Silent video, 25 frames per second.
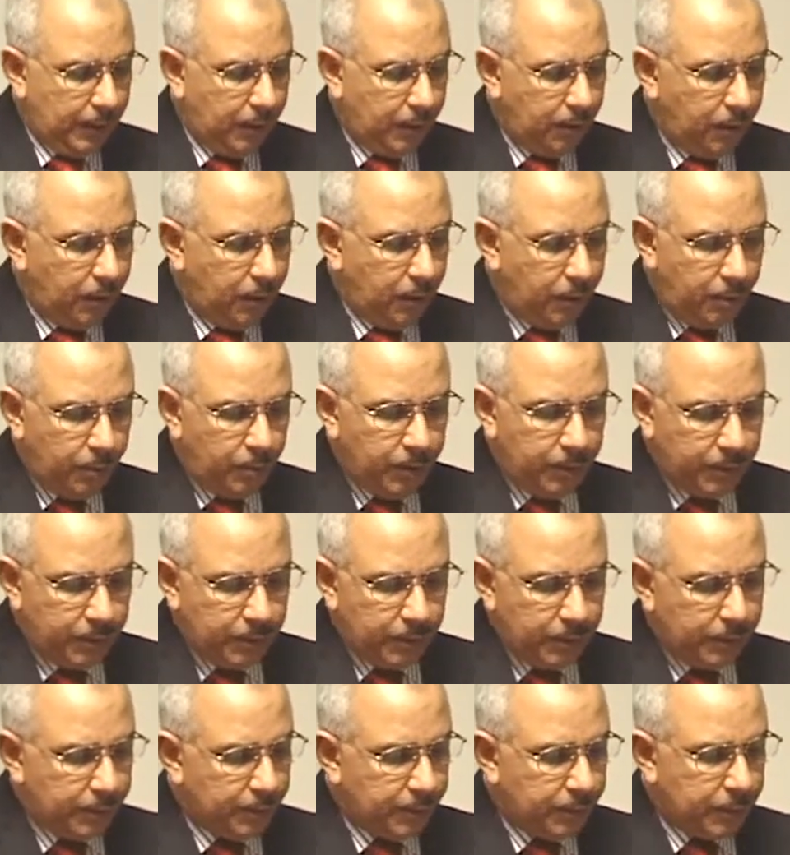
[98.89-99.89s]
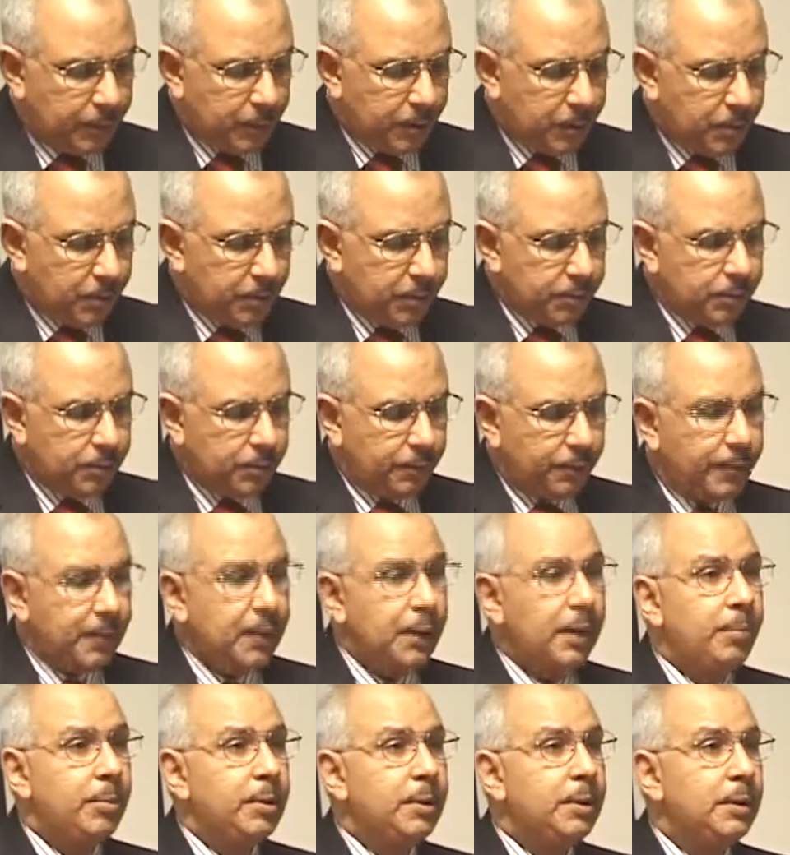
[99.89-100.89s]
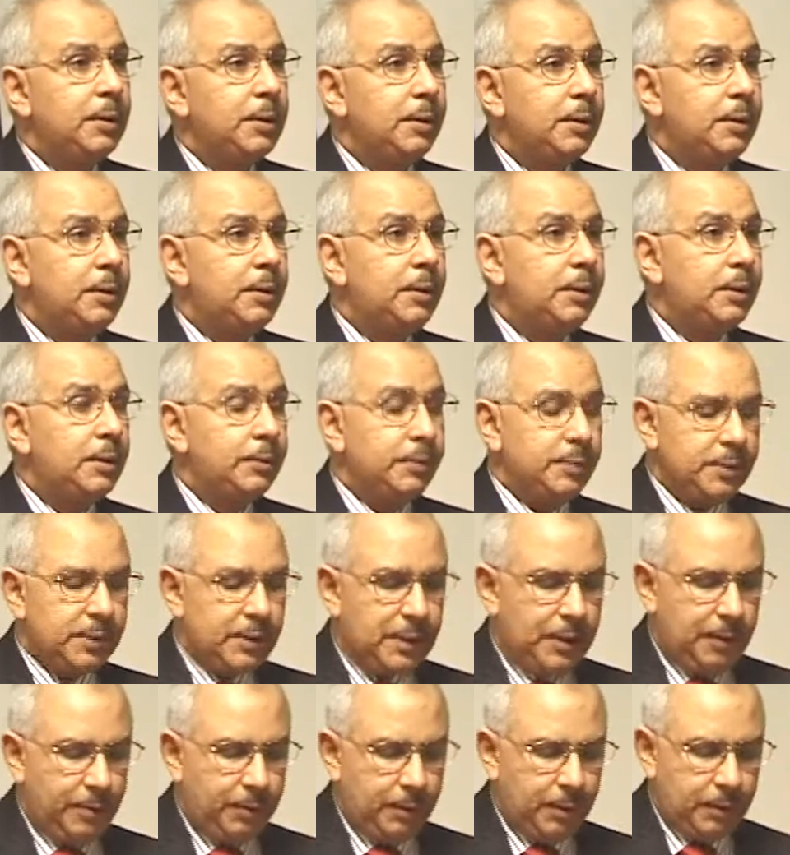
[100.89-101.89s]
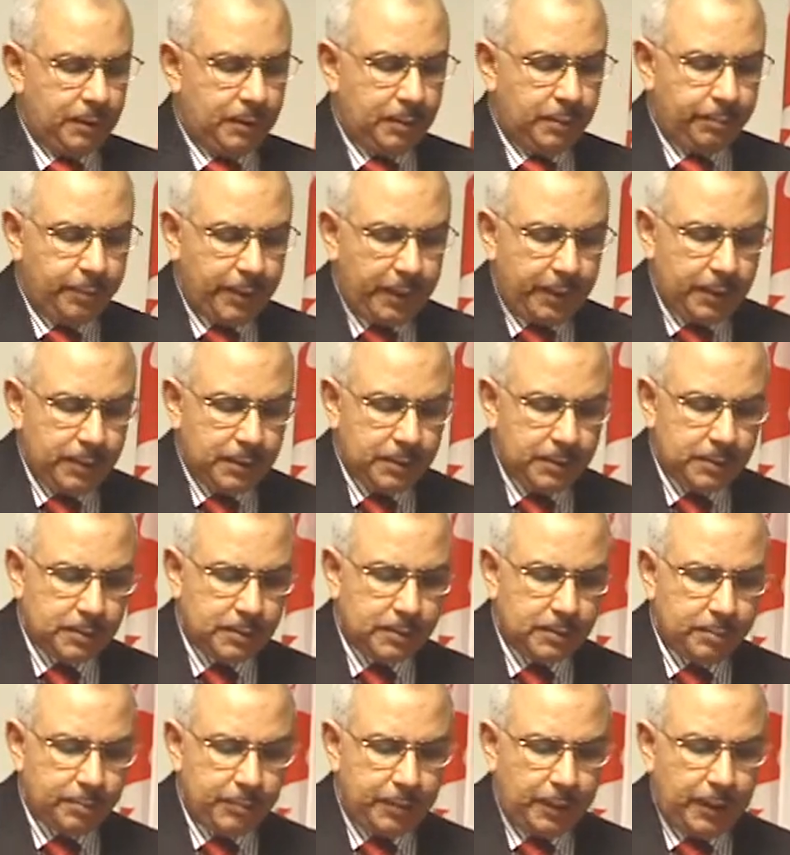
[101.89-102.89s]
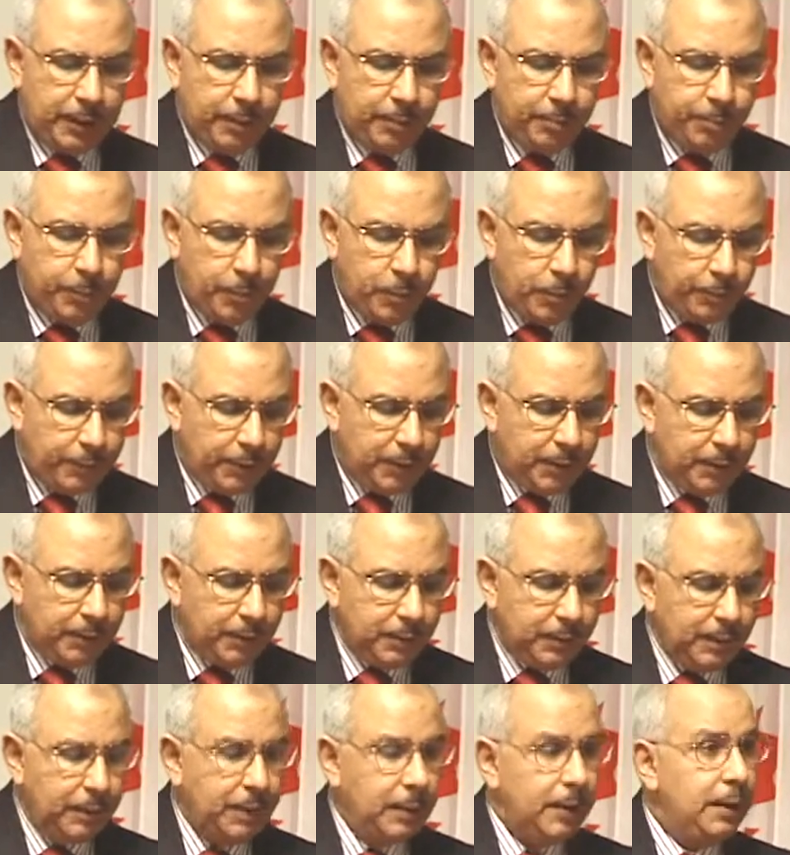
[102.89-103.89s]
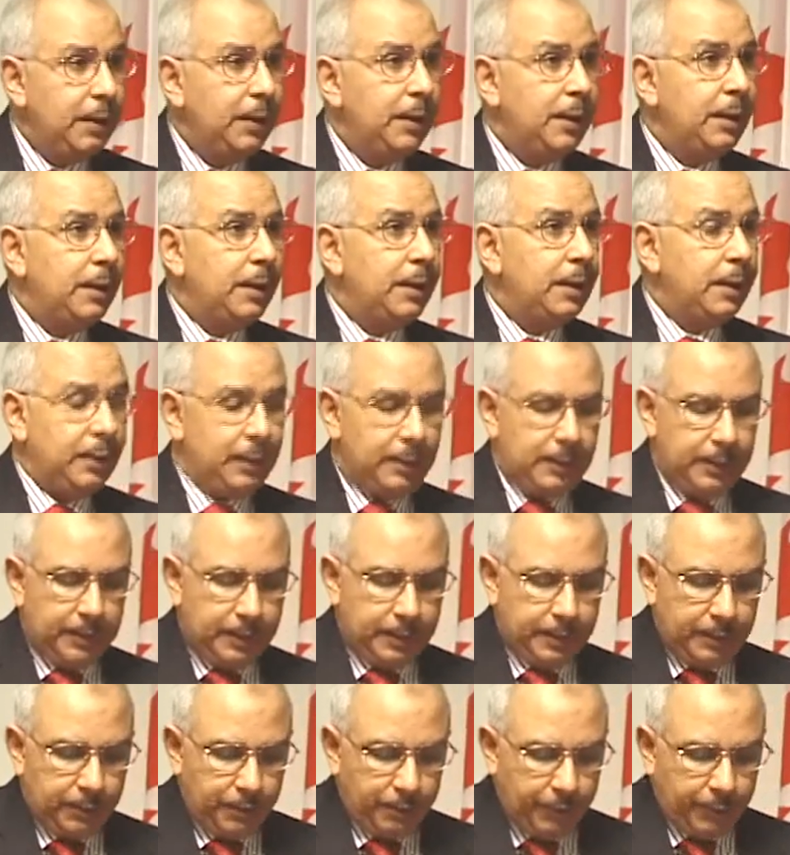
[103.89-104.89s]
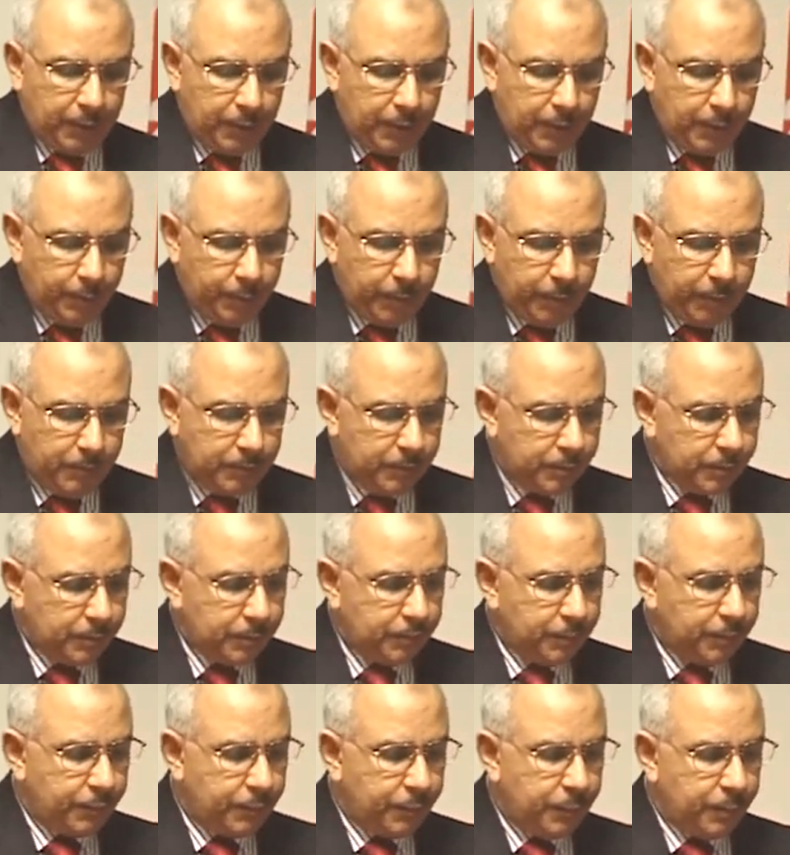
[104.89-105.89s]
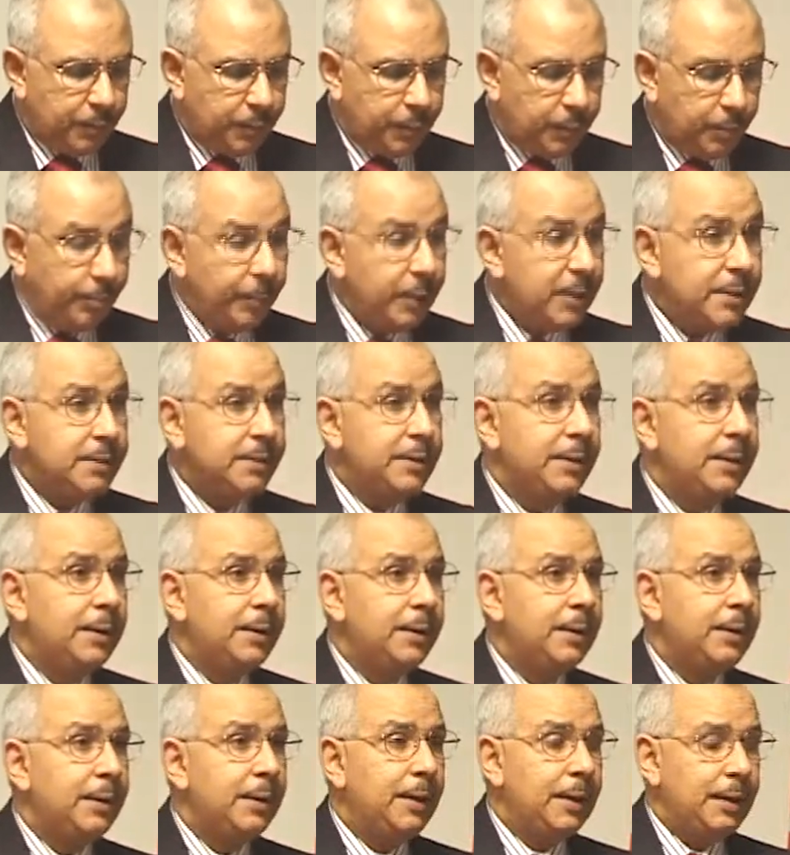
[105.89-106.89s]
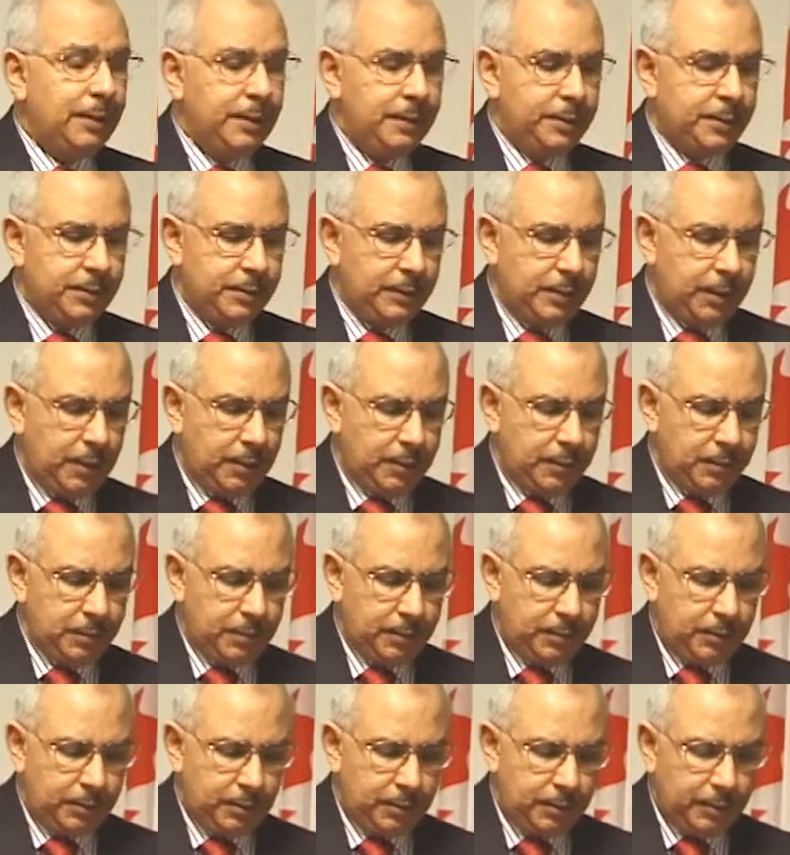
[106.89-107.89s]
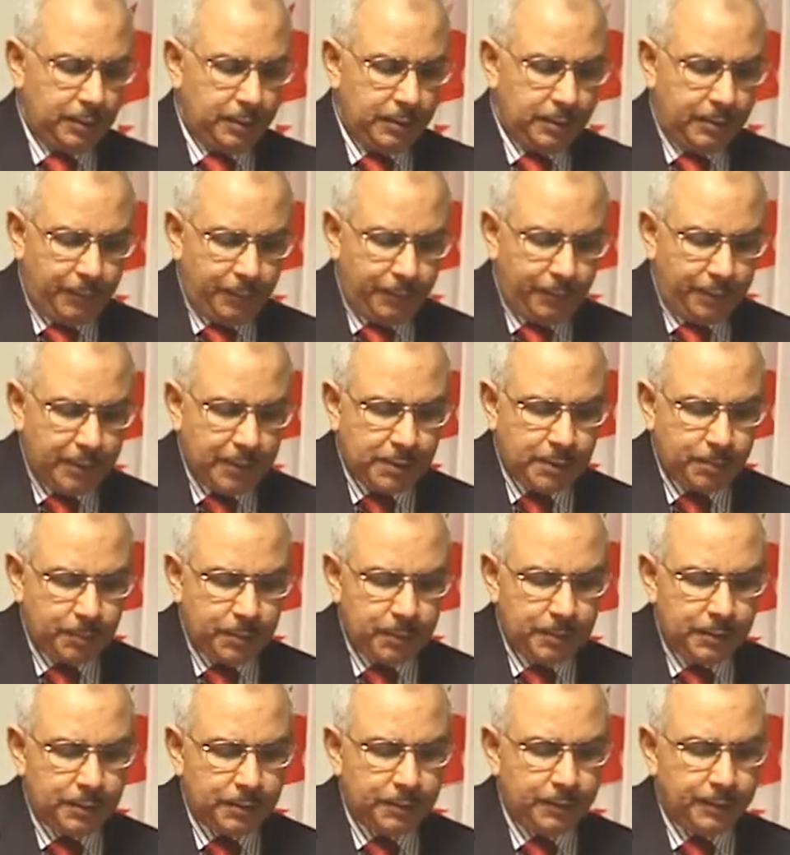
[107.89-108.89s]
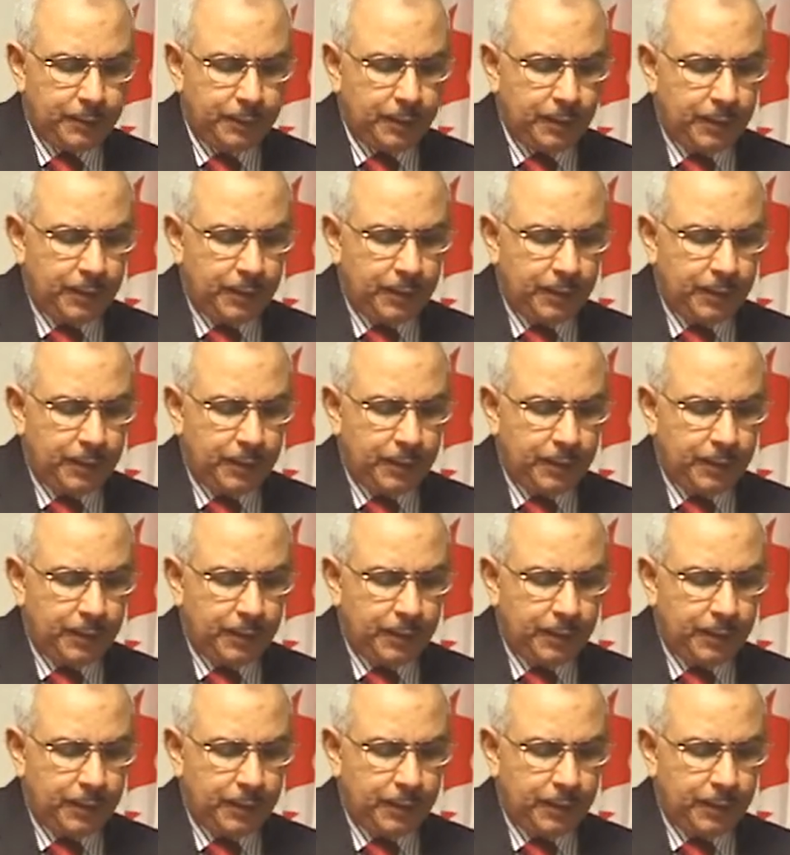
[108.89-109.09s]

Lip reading: lower the cost of capital of Islamic banks by improving the environment for domestic and international investment